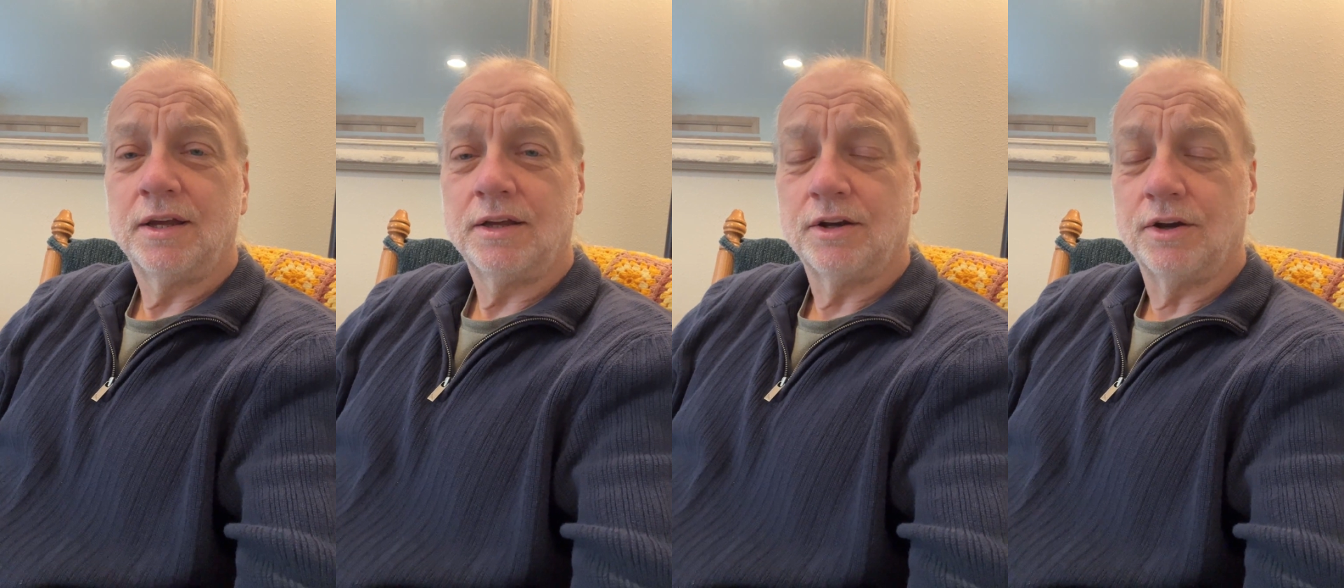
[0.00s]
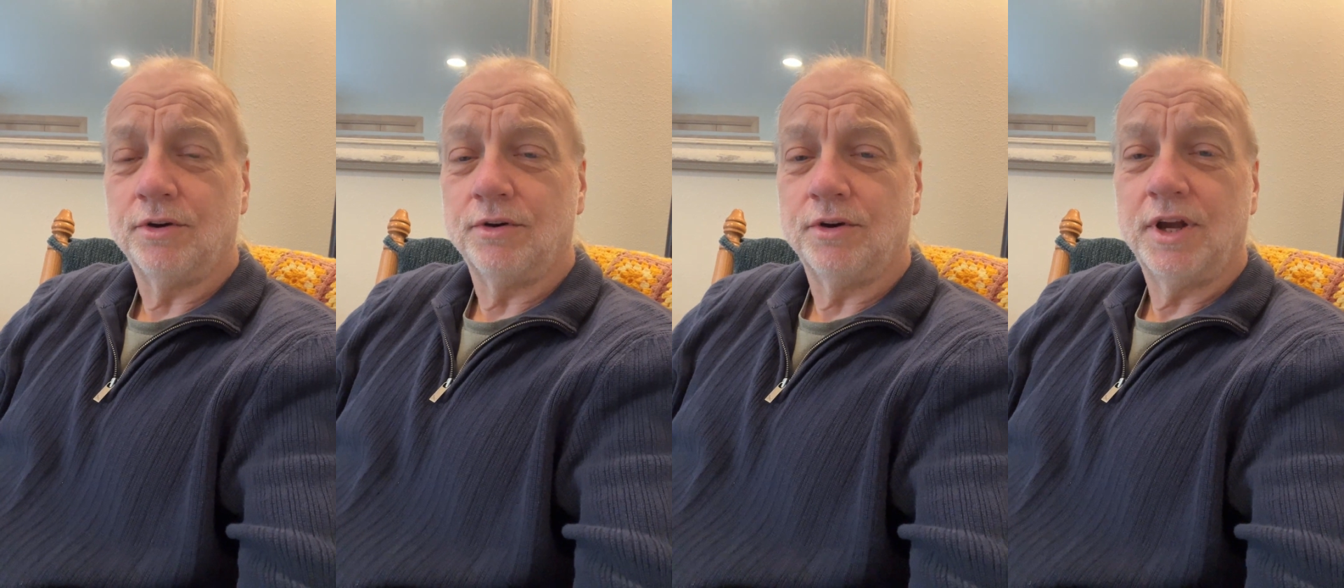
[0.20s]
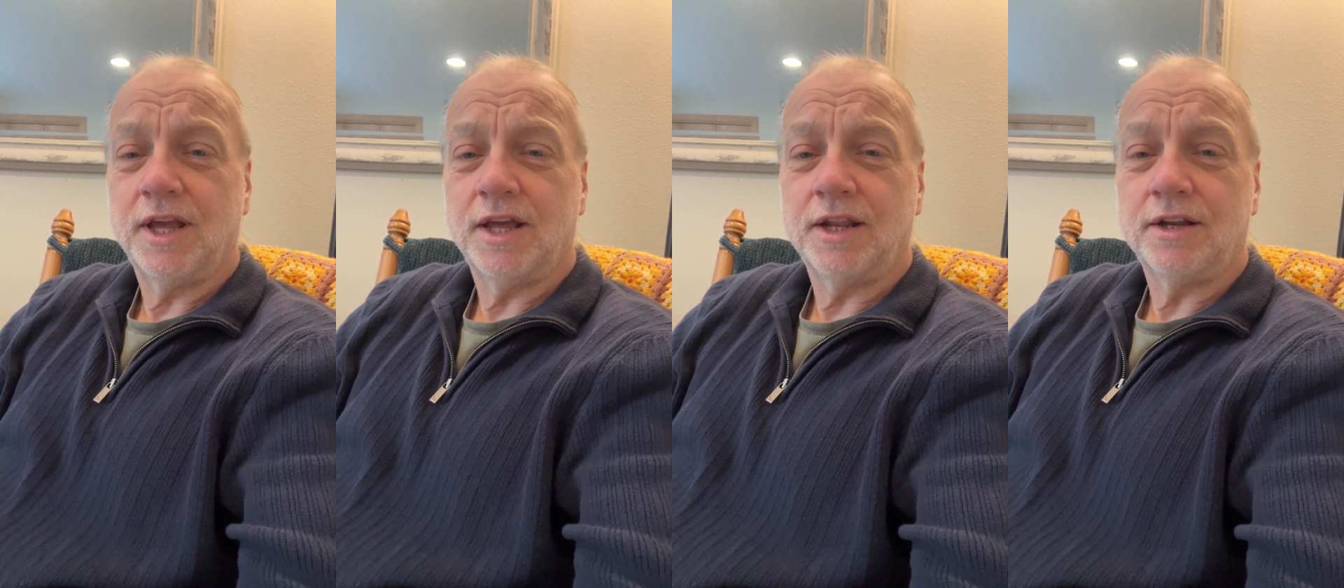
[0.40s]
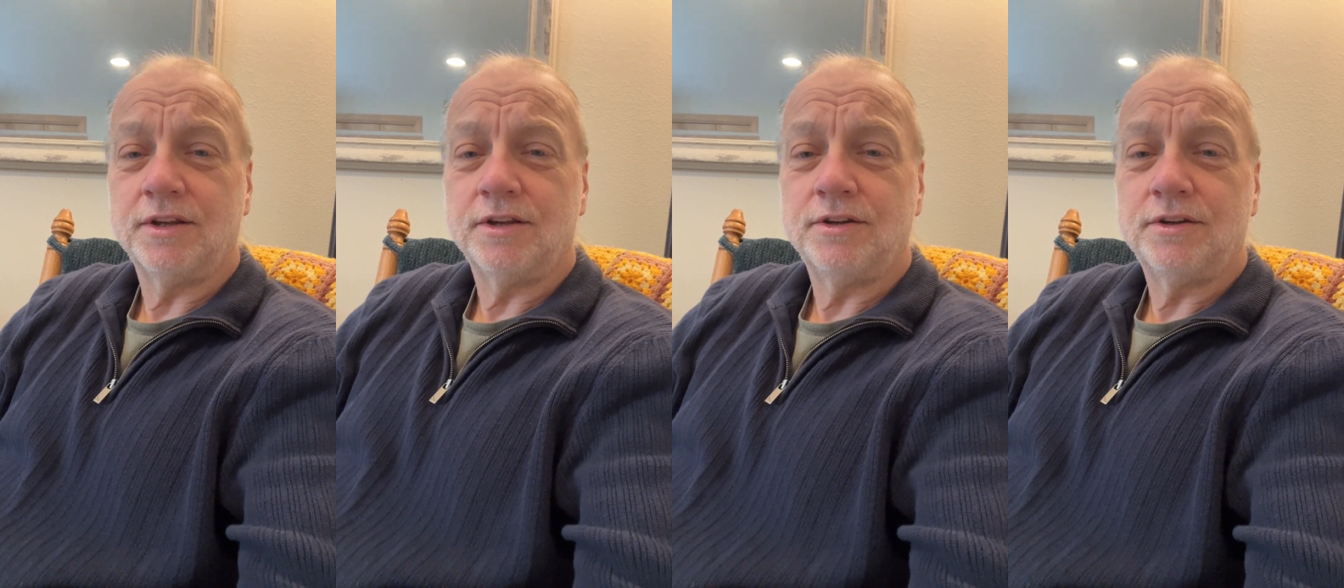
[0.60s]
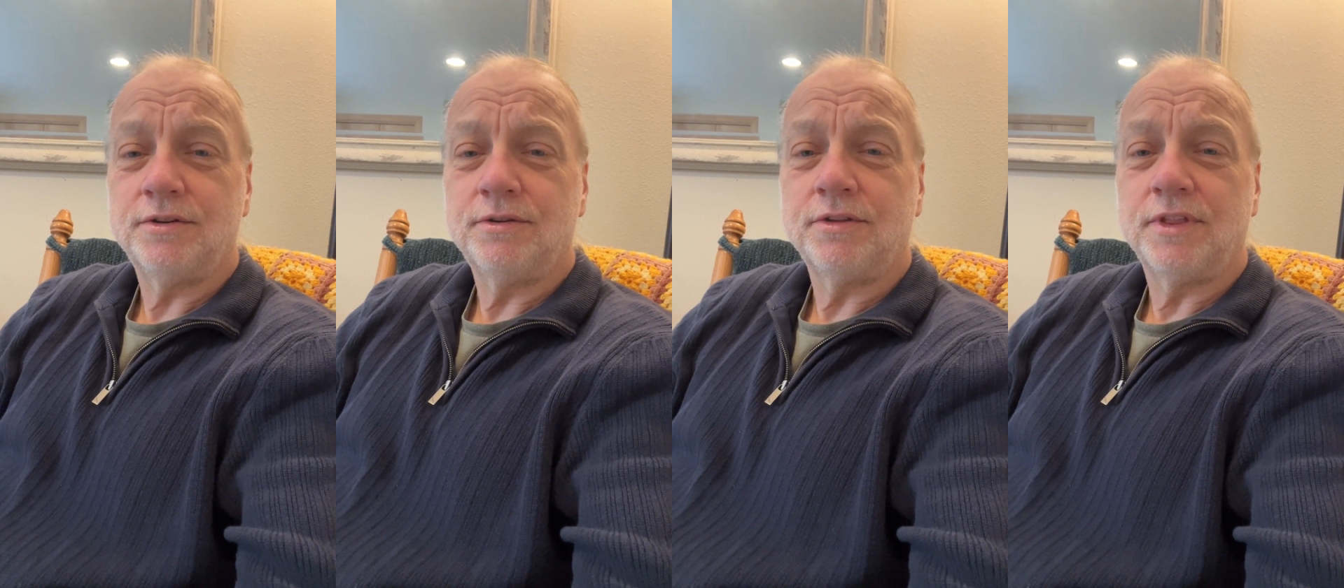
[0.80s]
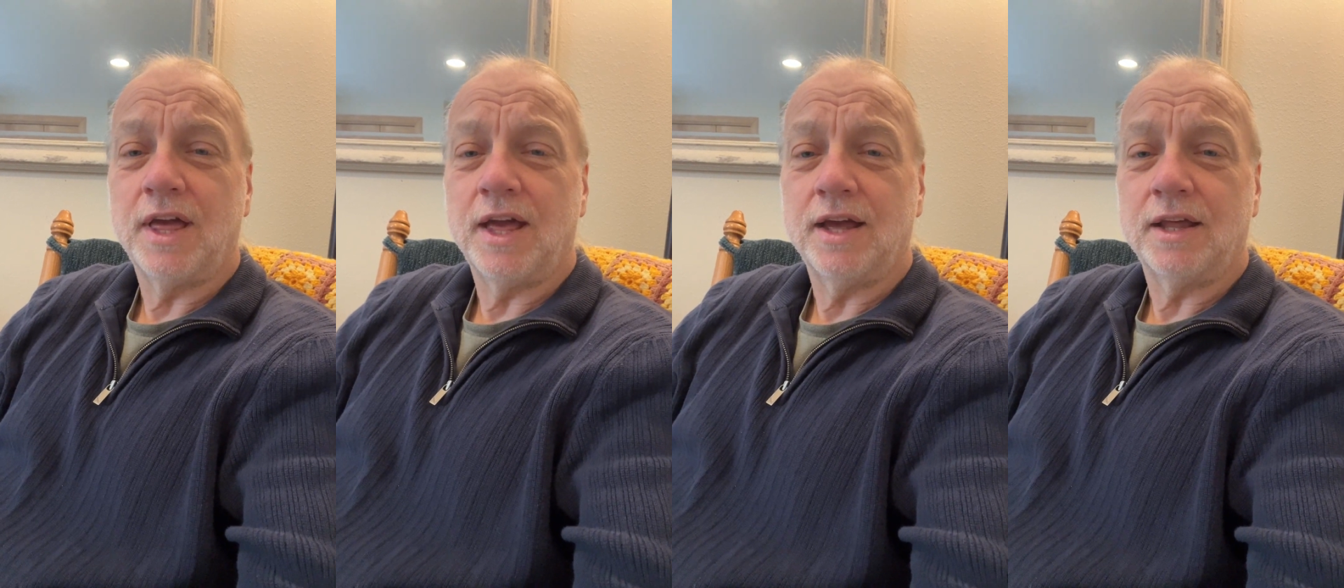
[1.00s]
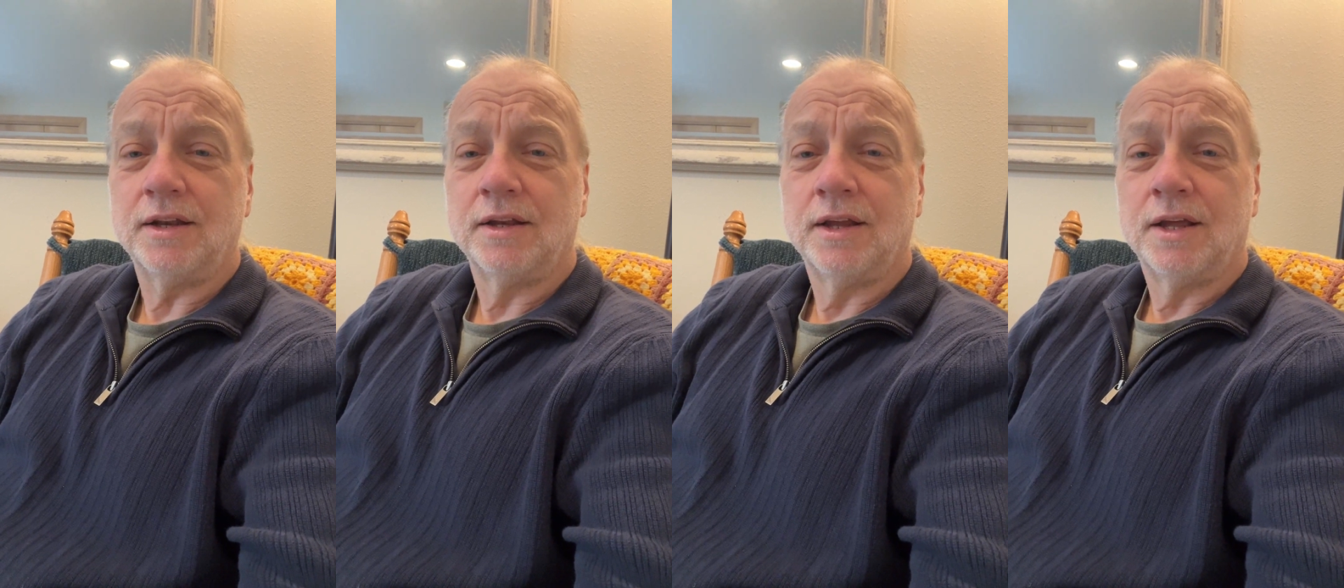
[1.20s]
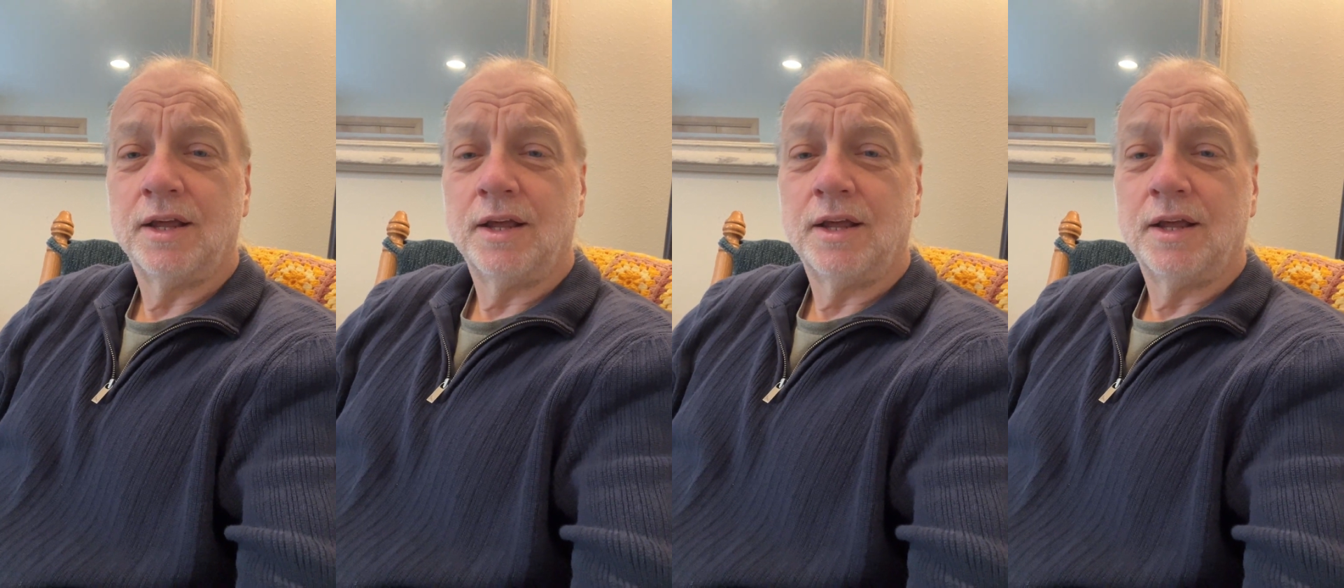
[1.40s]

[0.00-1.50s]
go ahead and do that.